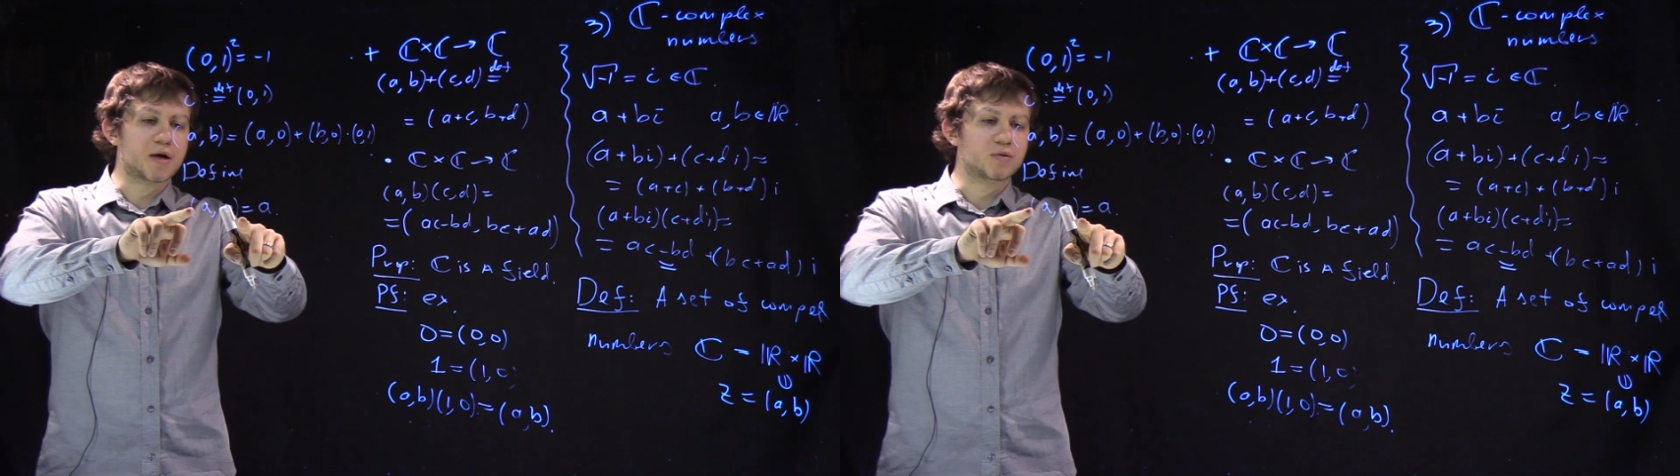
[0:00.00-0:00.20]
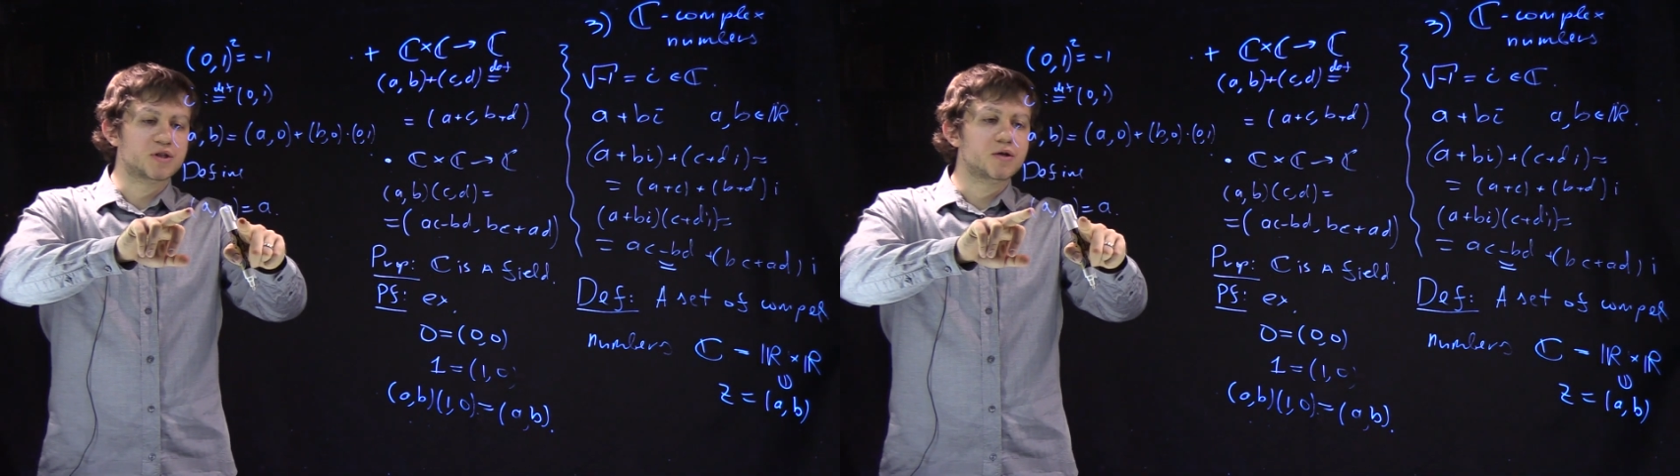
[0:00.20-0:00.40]

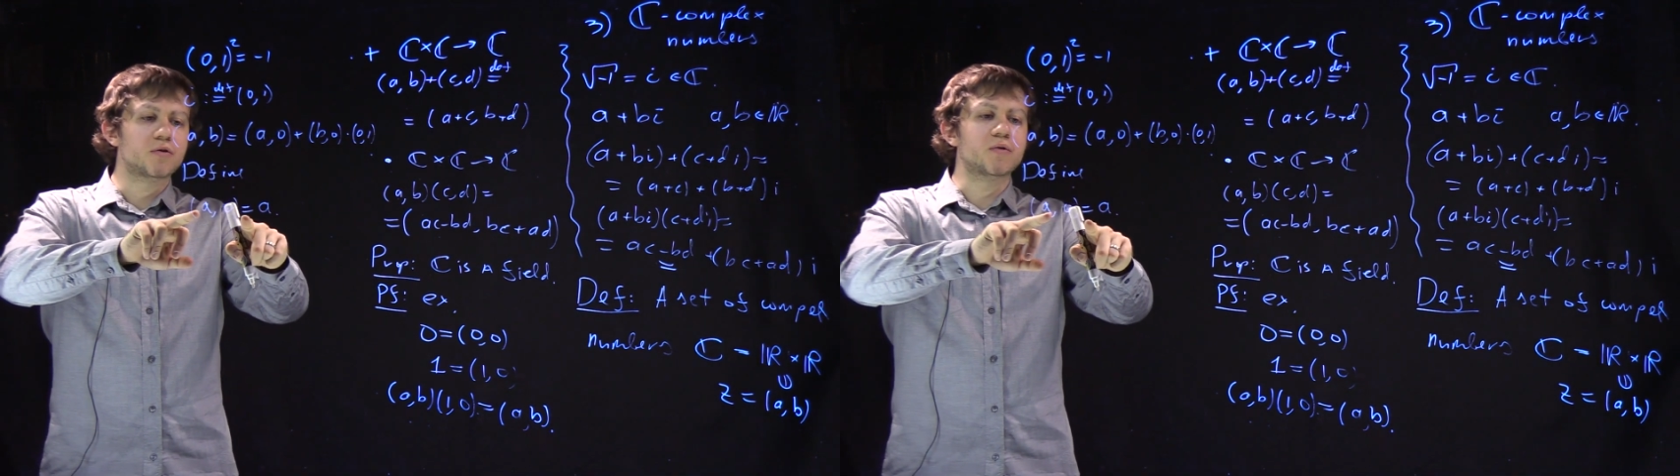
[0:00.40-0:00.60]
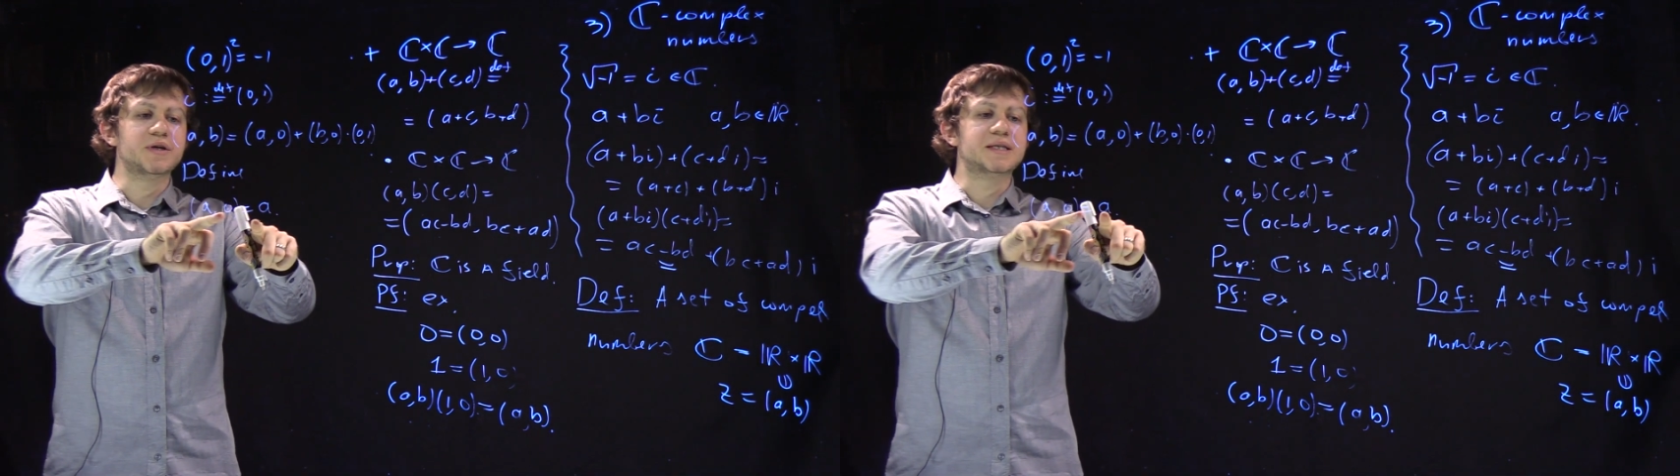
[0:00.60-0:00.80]
comma
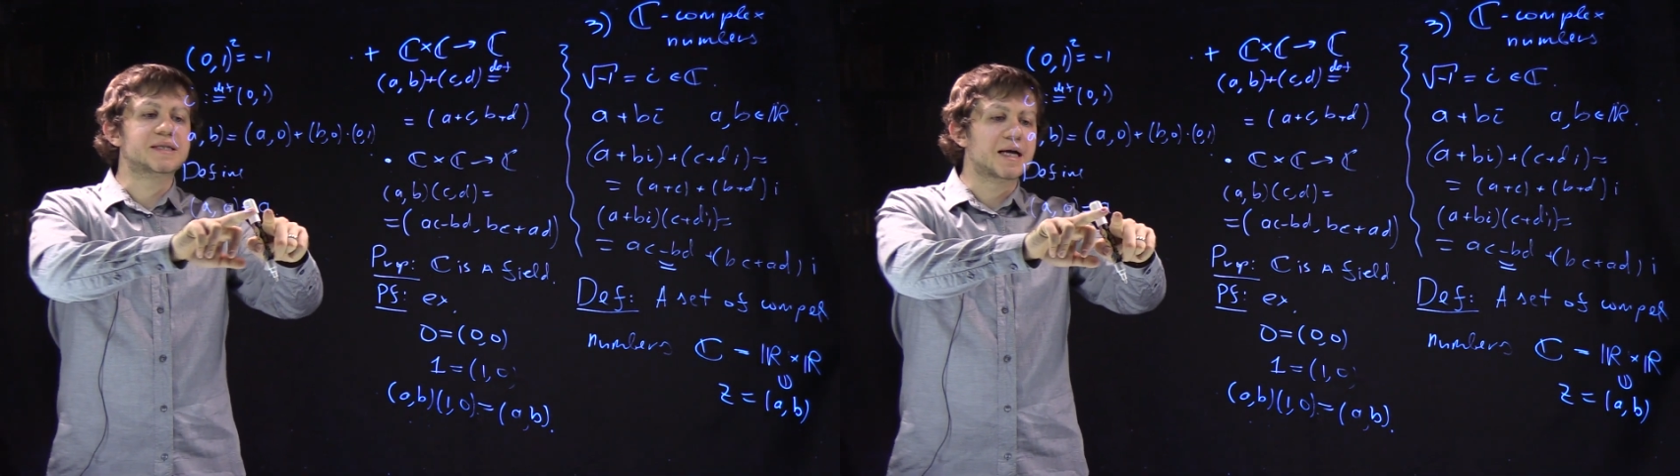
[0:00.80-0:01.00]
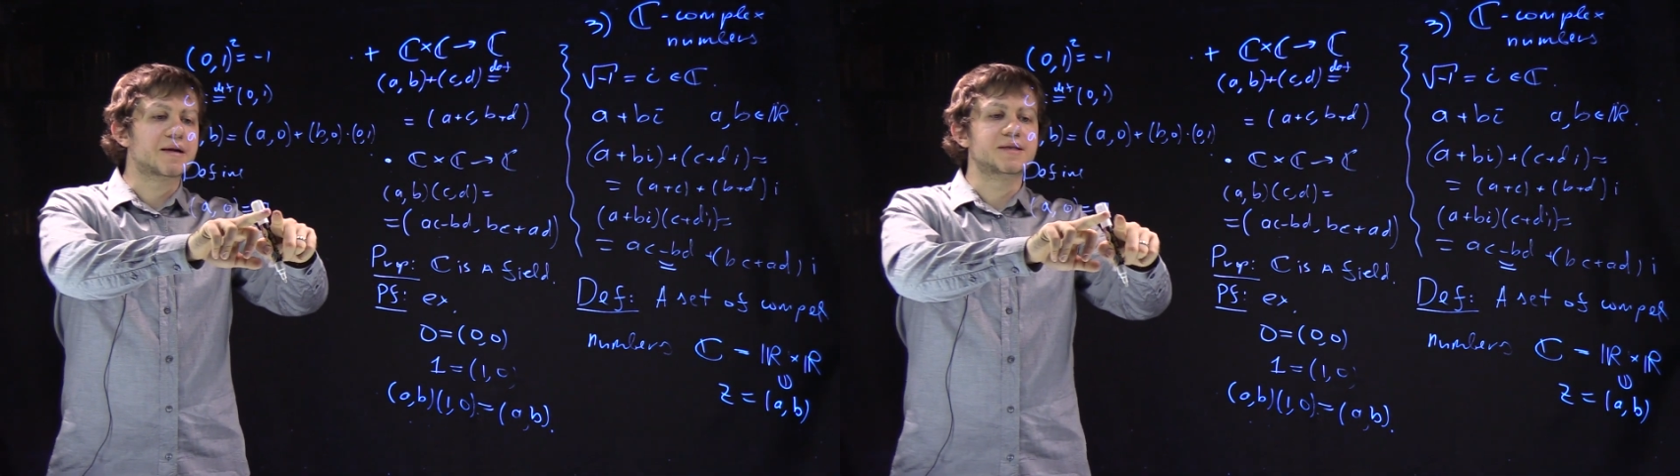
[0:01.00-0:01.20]
0 is
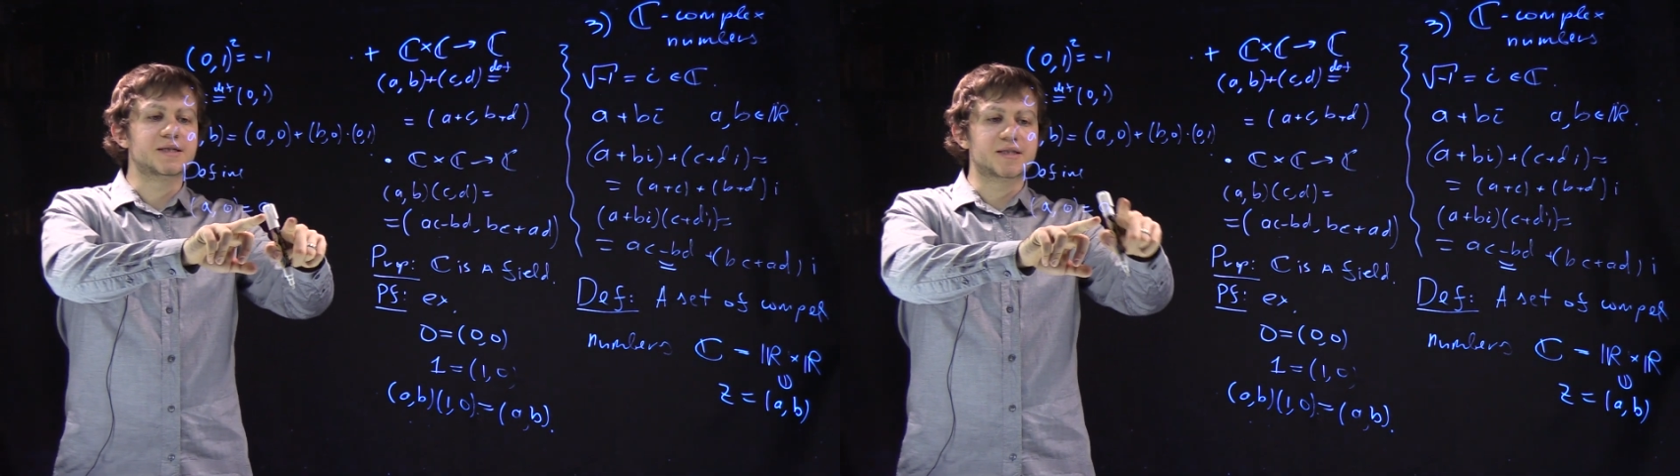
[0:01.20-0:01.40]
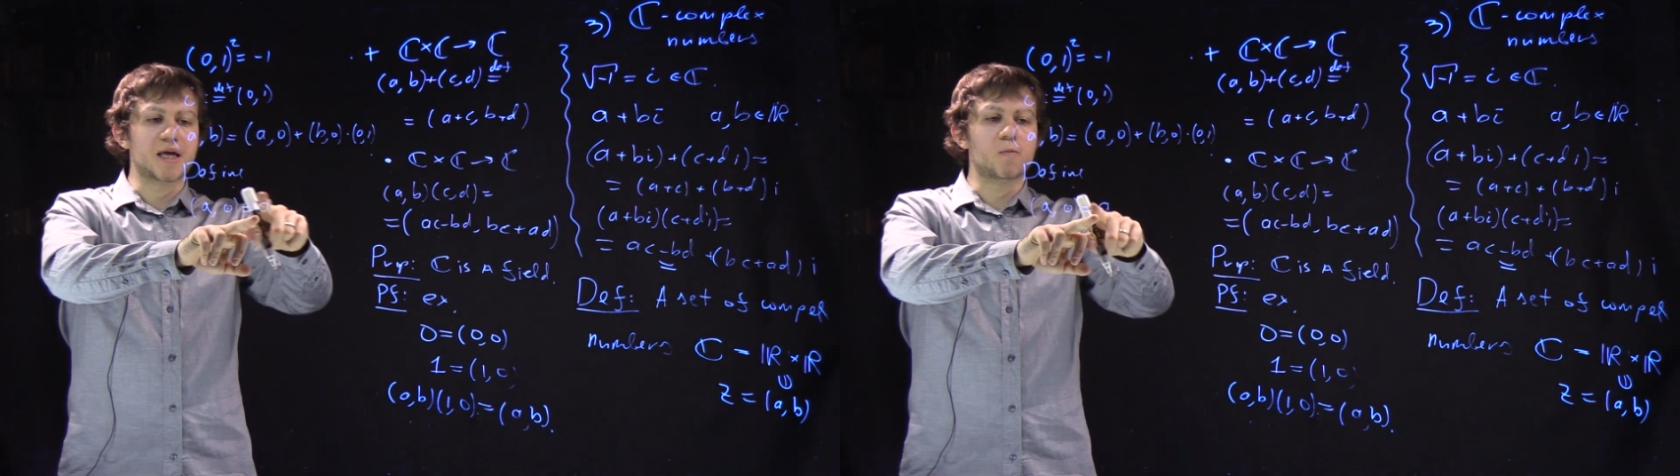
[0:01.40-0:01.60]
exactly
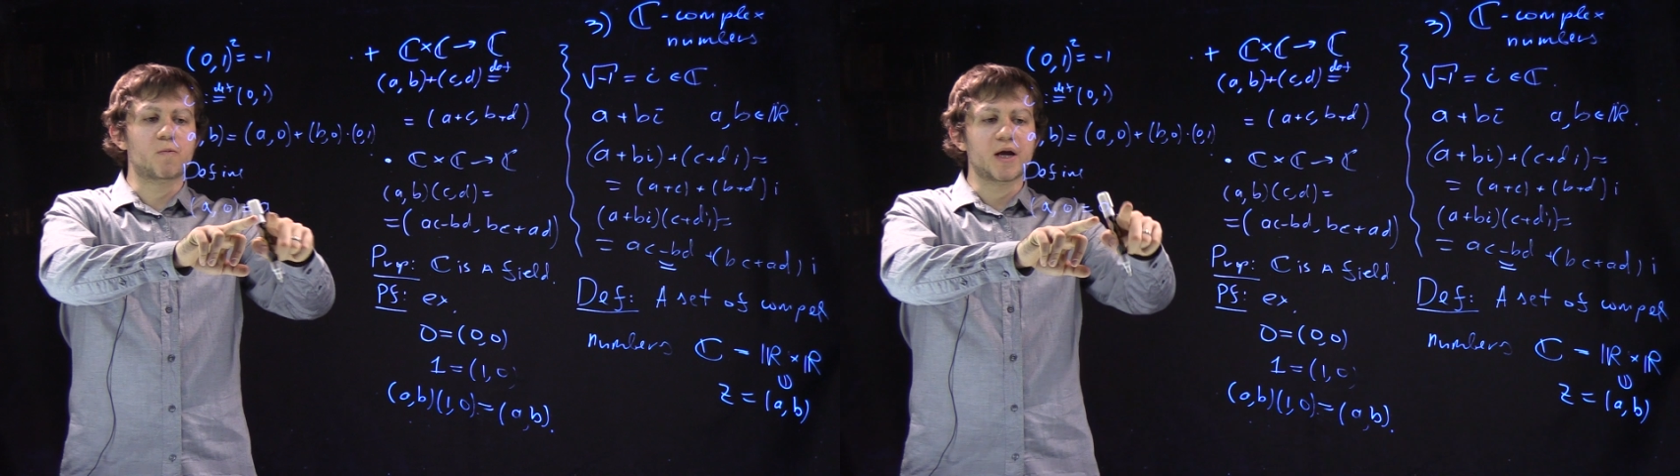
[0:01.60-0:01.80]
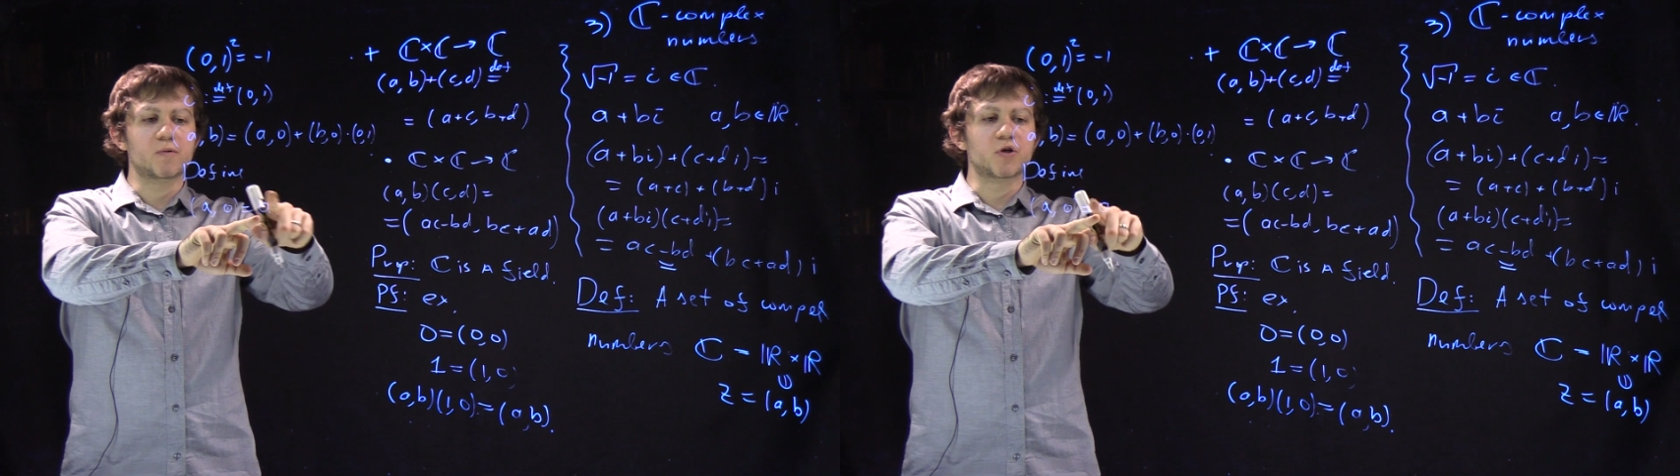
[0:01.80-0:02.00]
the same
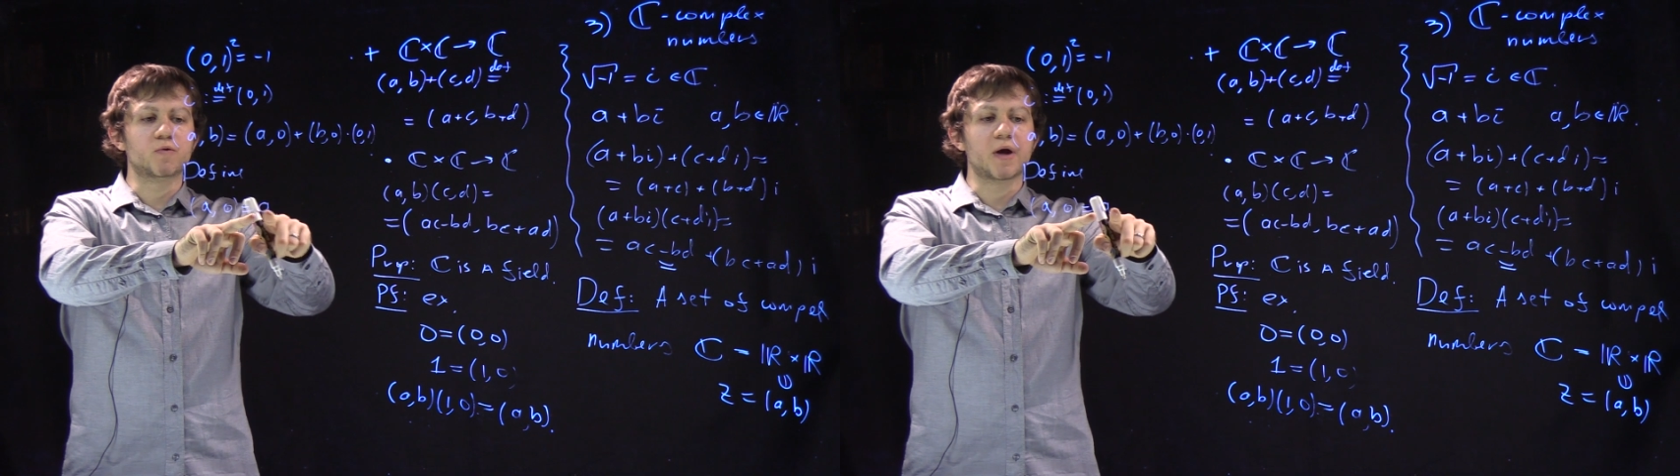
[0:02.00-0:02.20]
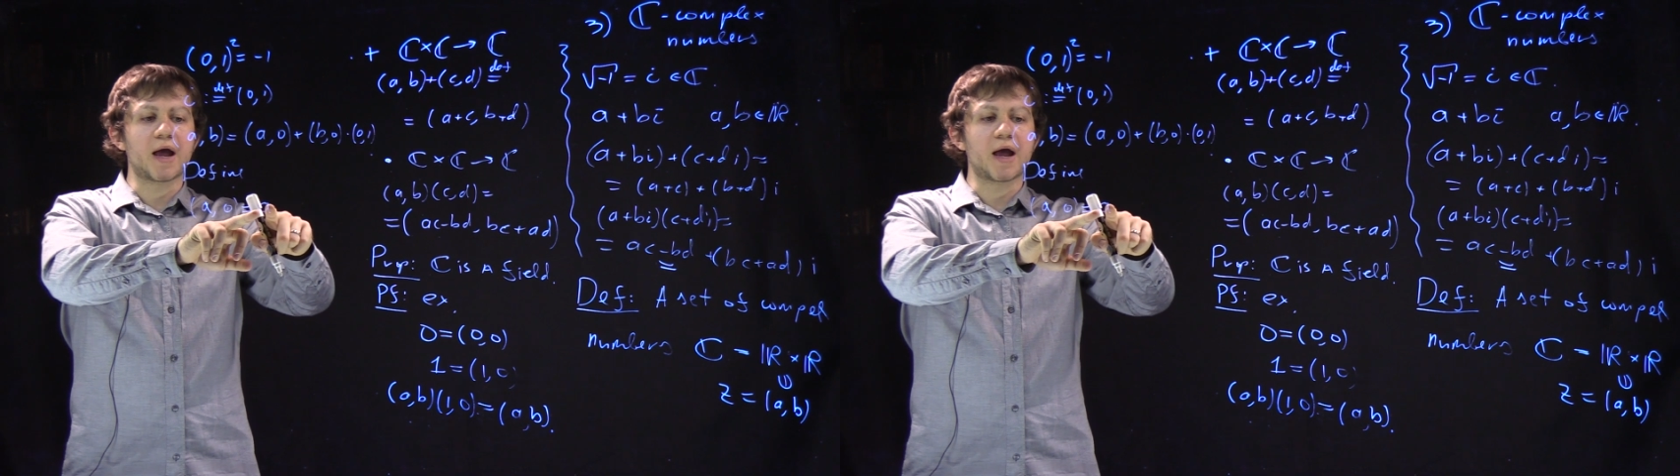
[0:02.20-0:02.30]
way in which we